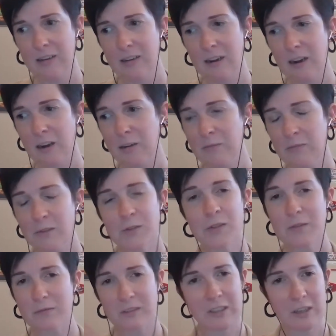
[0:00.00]
It
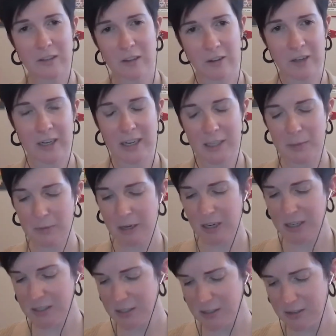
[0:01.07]
was a good learning
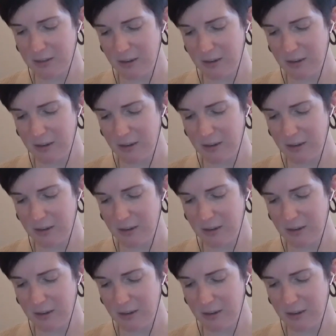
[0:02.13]
experience.